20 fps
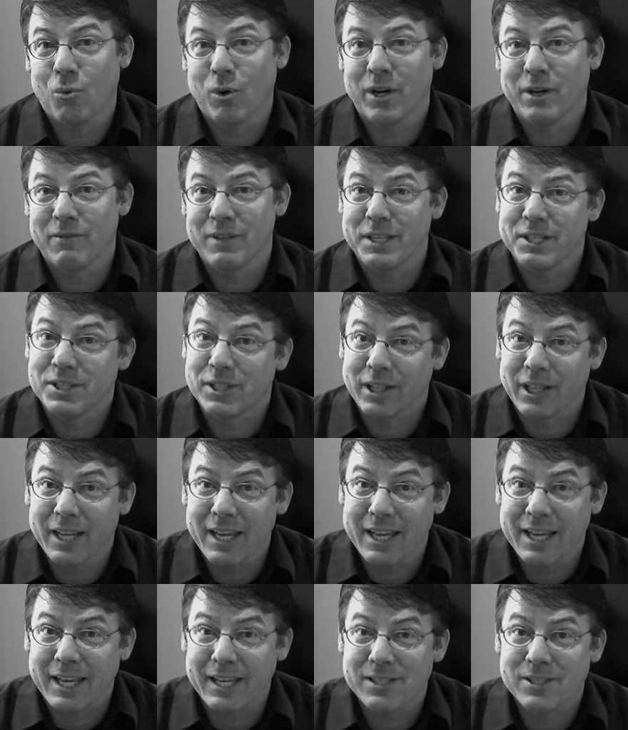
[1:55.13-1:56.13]
one of these
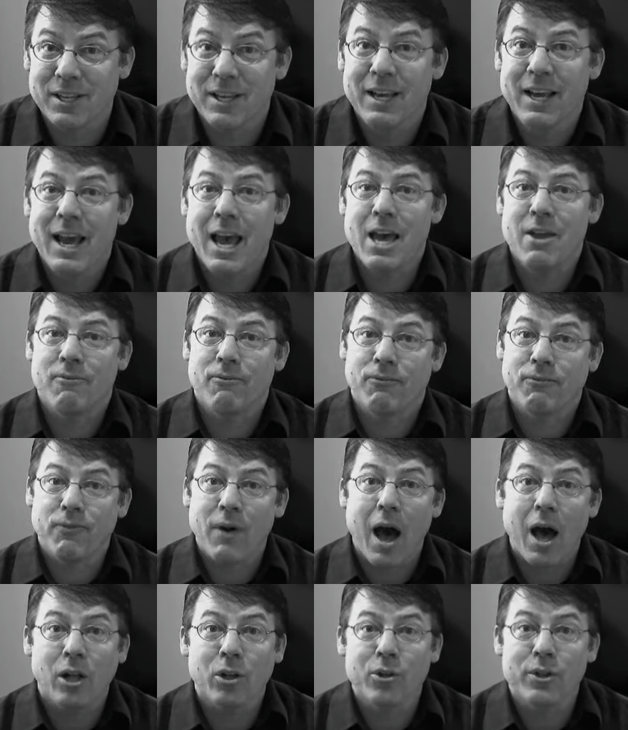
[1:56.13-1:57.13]
links and
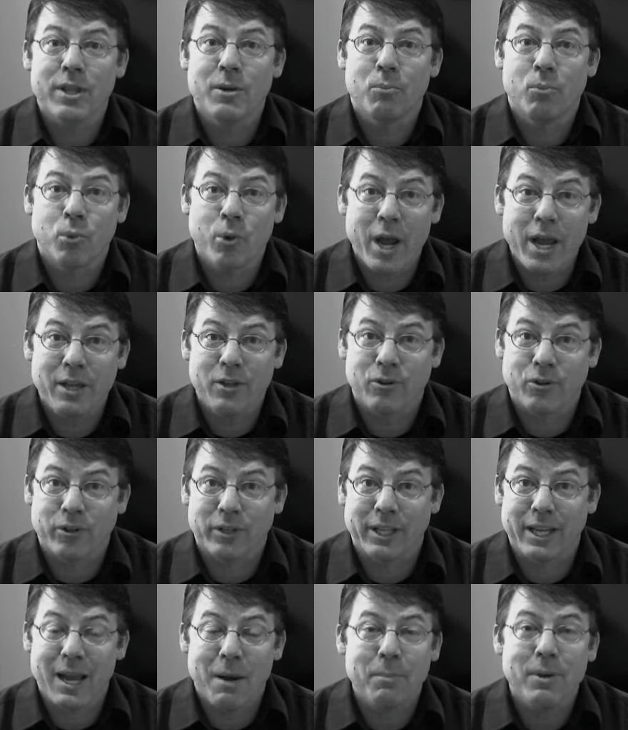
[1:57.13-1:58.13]
follow them regularly,